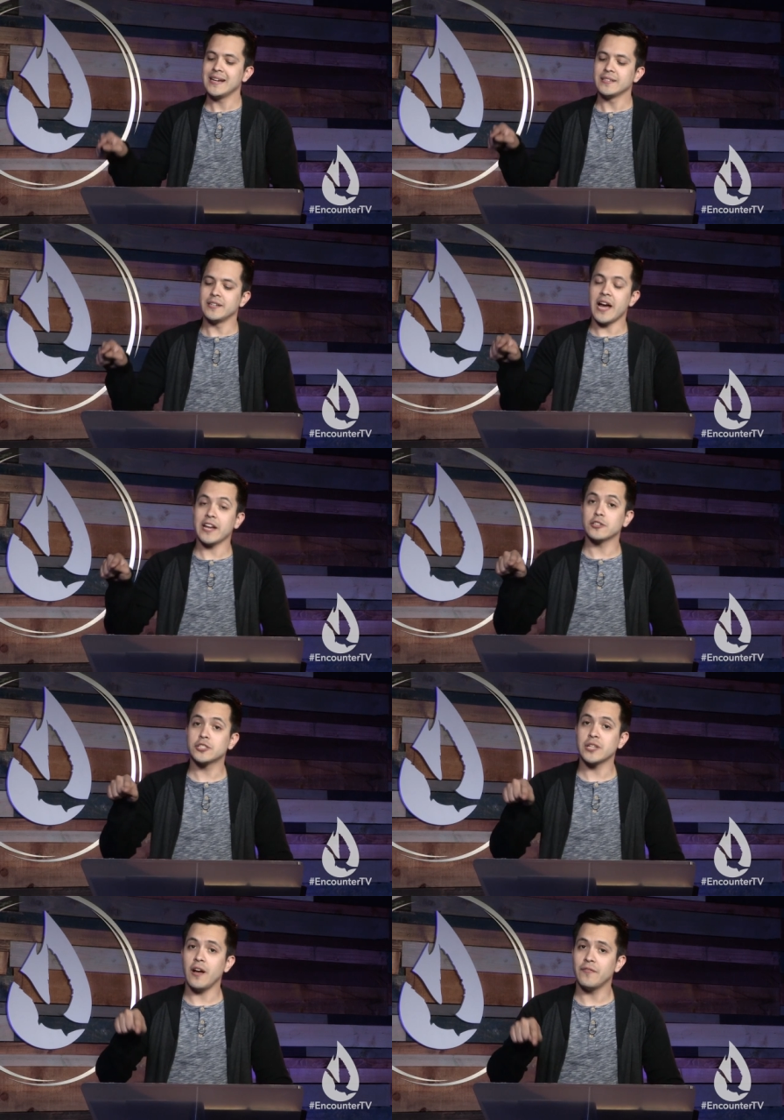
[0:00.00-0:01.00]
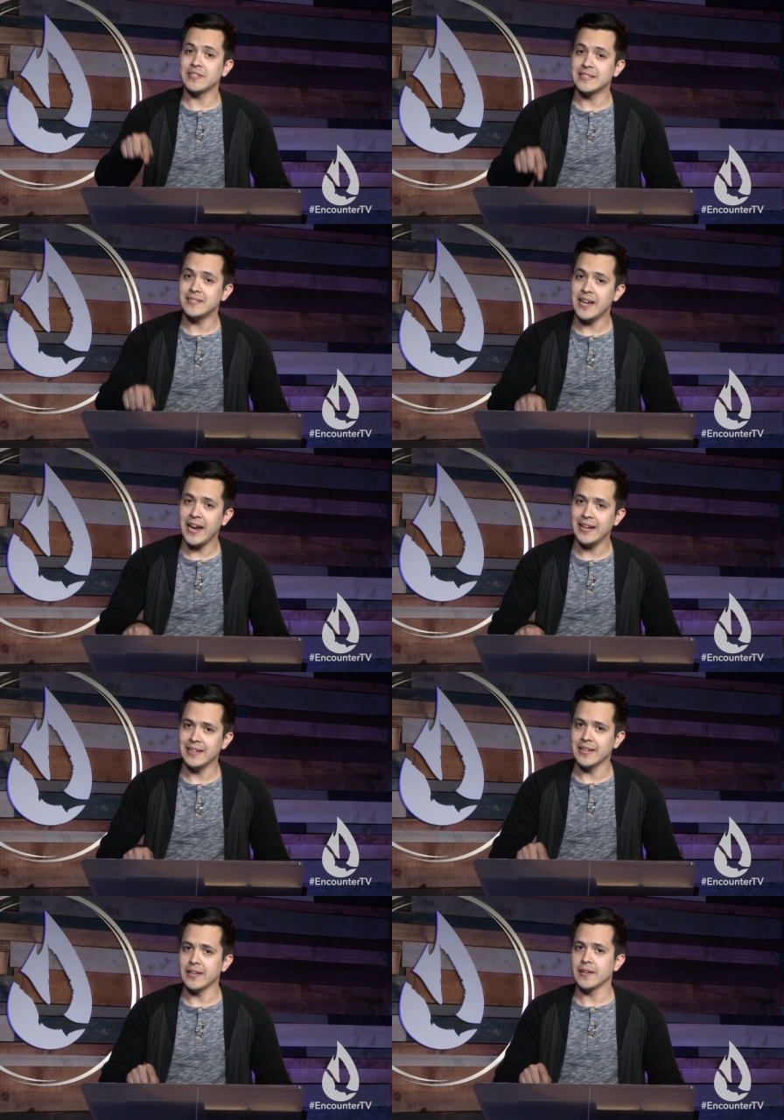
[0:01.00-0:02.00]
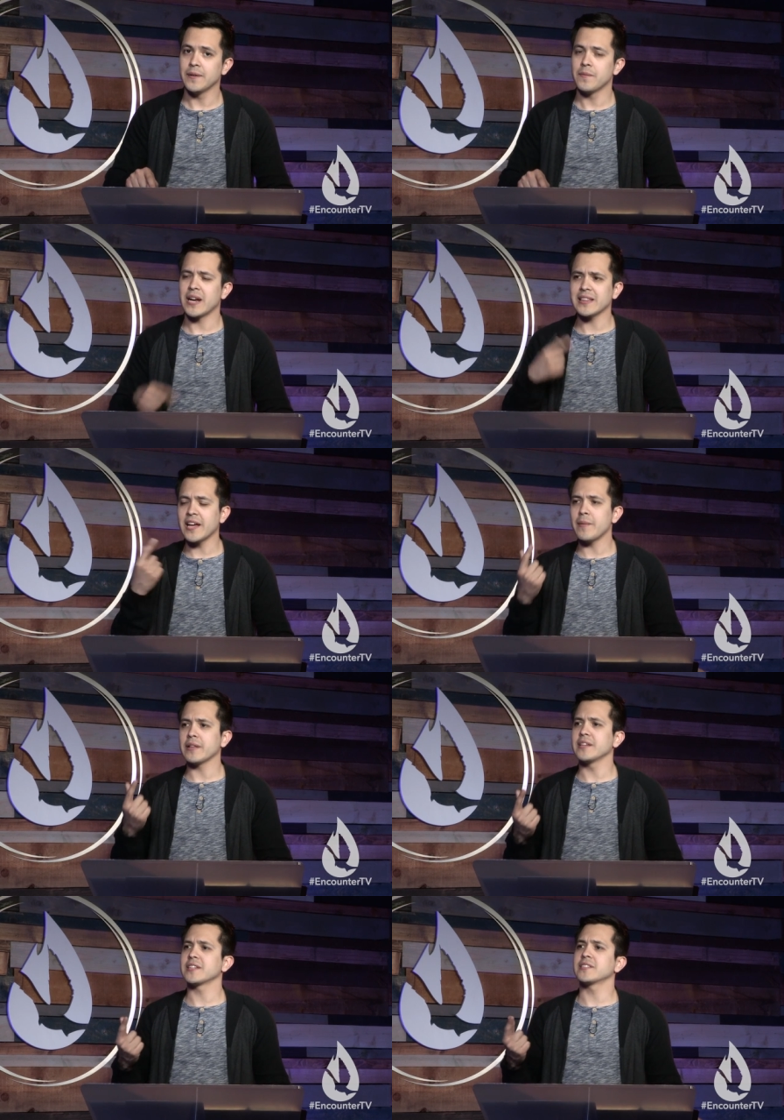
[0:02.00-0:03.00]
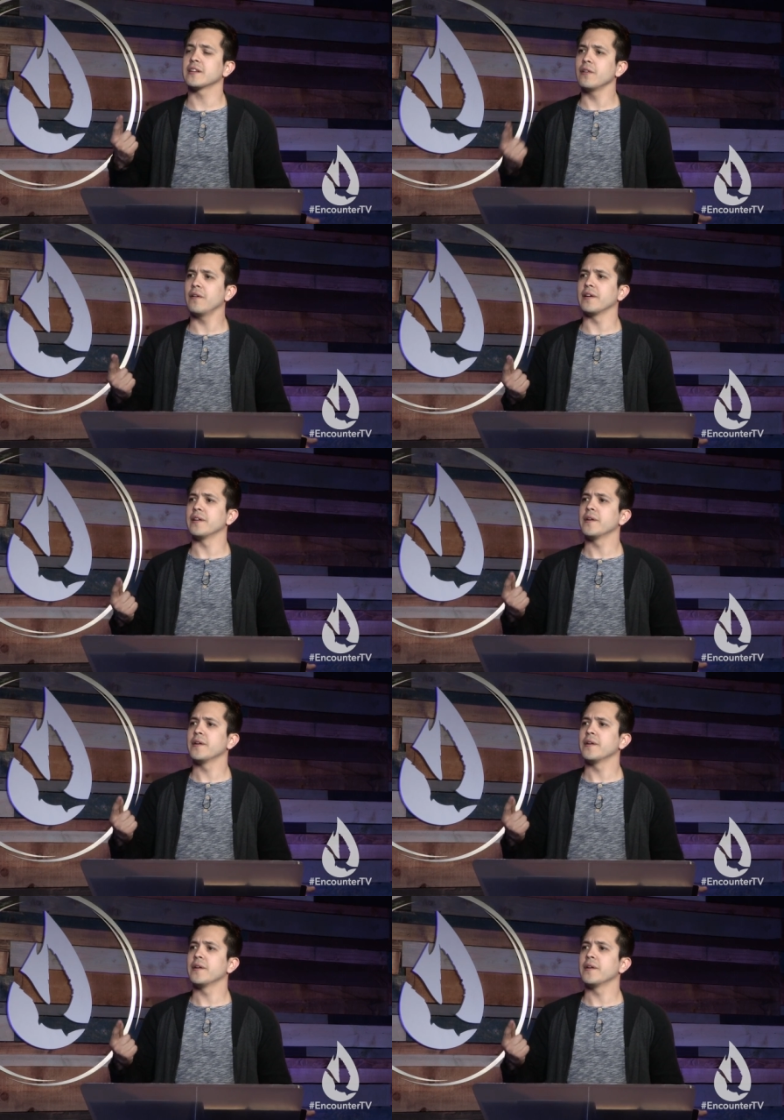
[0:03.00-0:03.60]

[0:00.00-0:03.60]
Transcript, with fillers: deny yourself daily. And I thought about this. I said, Lord,